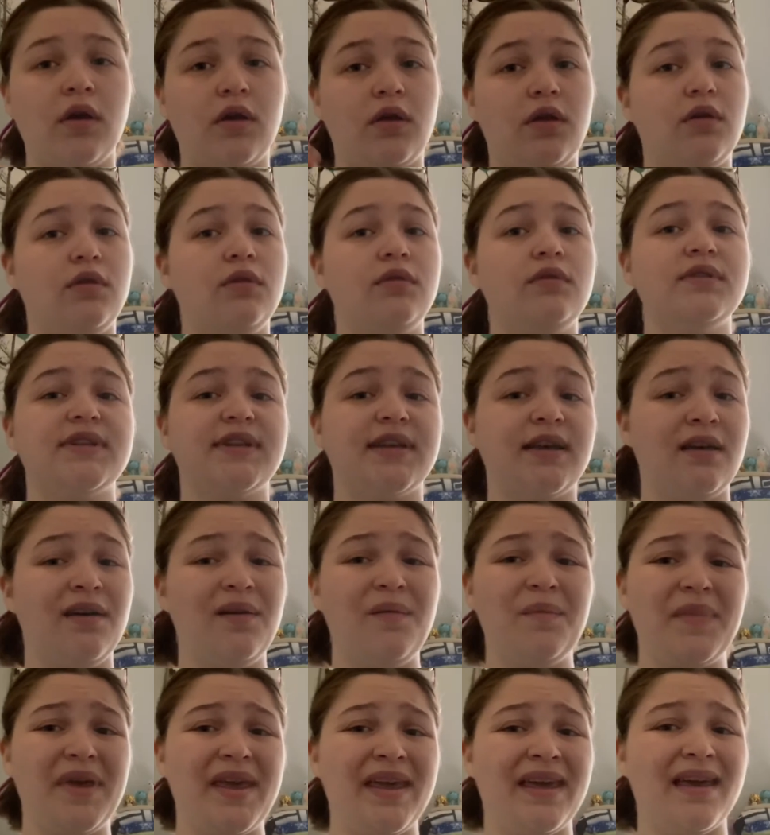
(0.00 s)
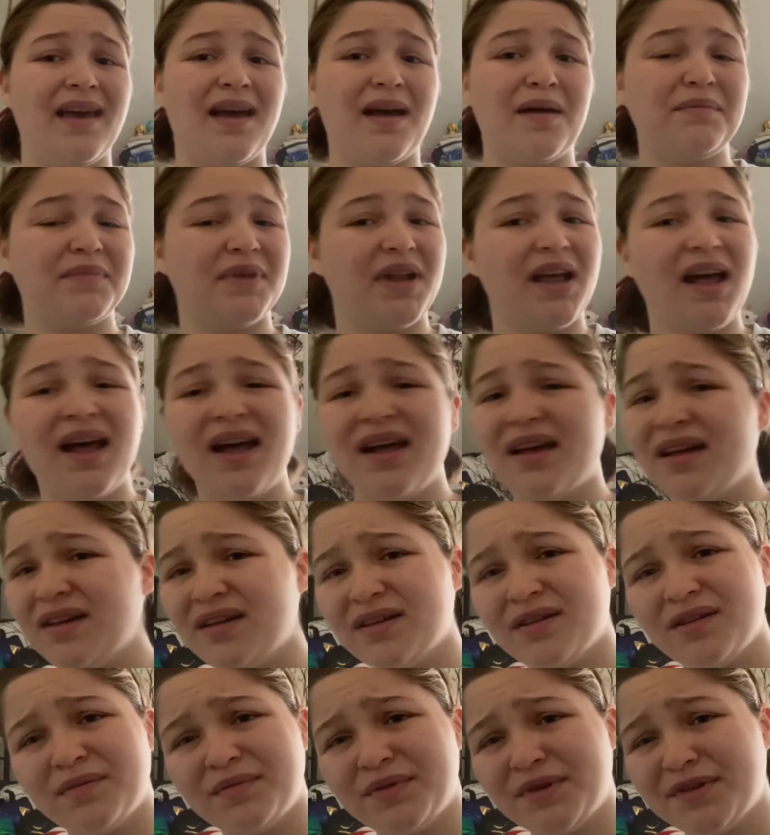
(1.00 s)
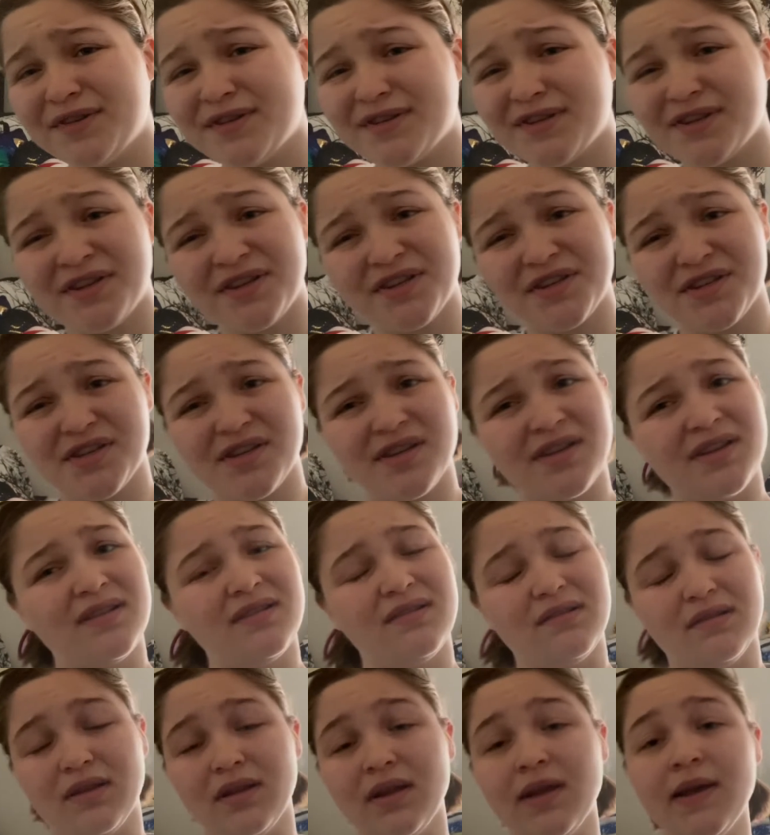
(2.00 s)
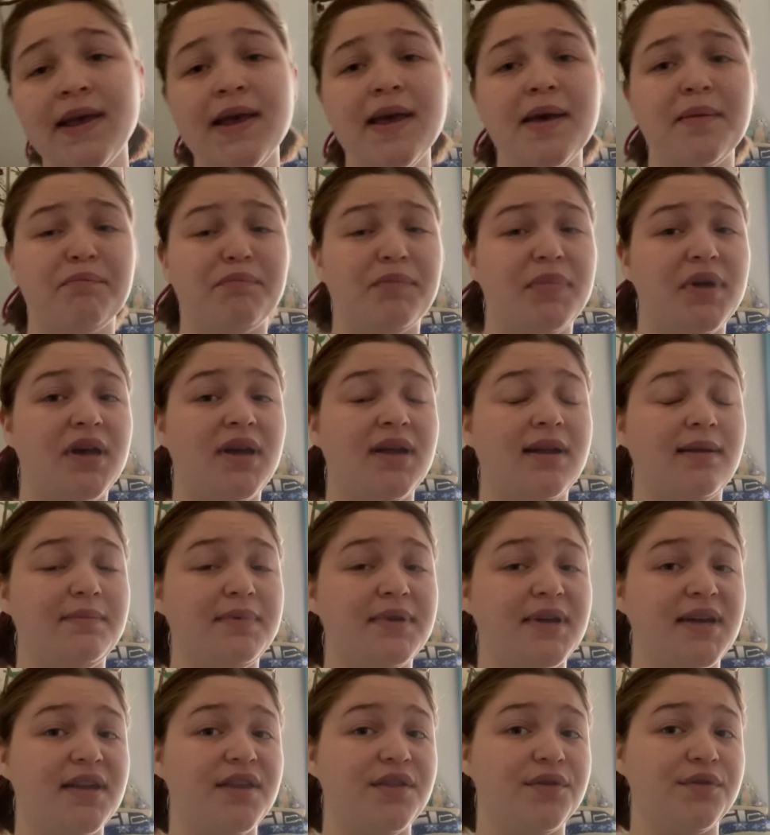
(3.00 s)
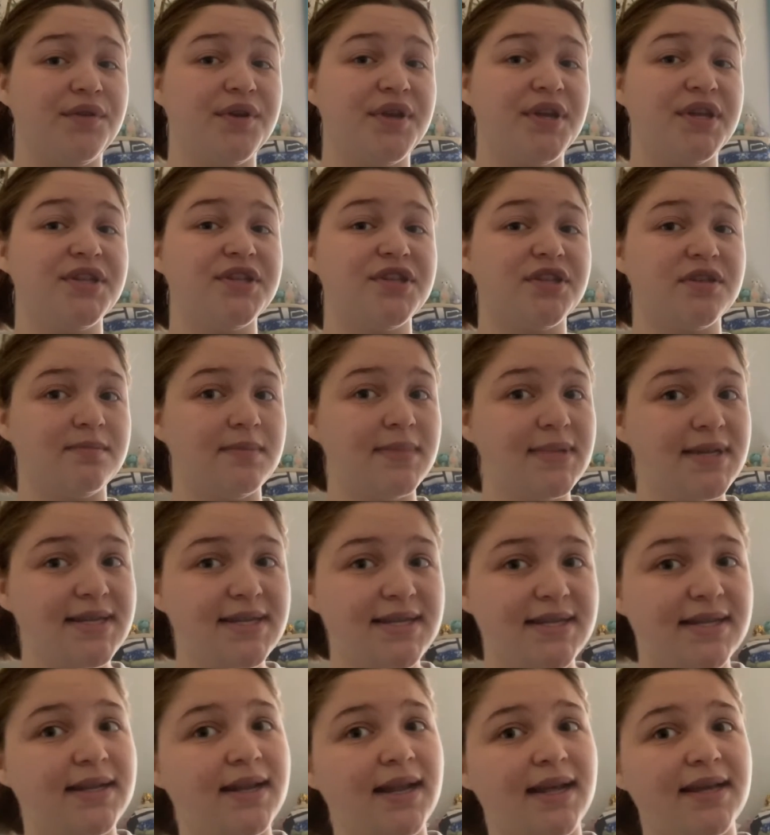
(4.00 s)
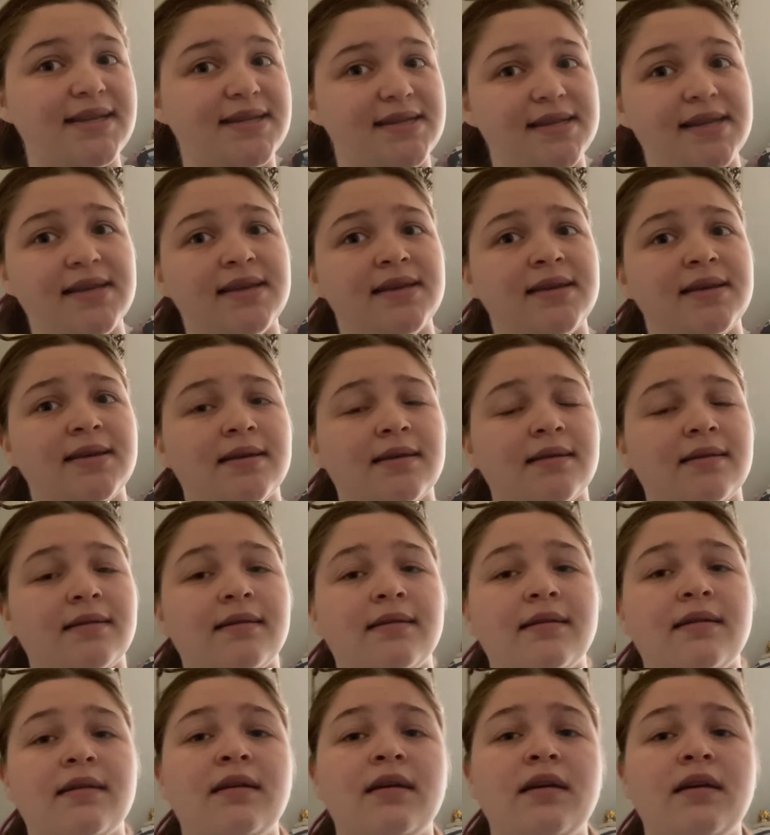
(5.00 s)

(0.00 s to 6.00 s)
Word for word: You tell me I'm not a musician, but I play three instruments and I sing.